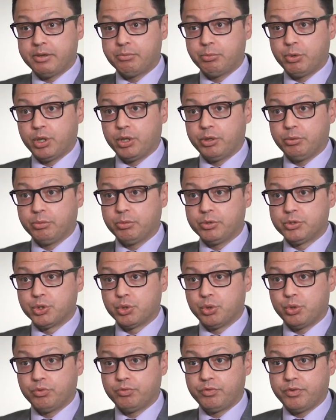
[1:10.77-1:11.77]
Will it
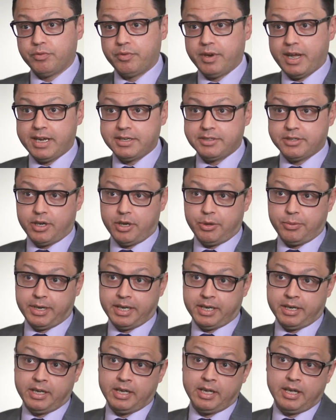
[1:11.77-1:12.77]
withdraw from NATO
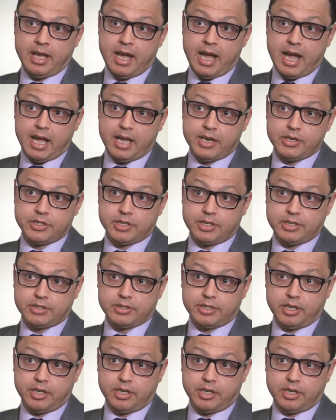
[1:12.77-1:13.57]
and Asia?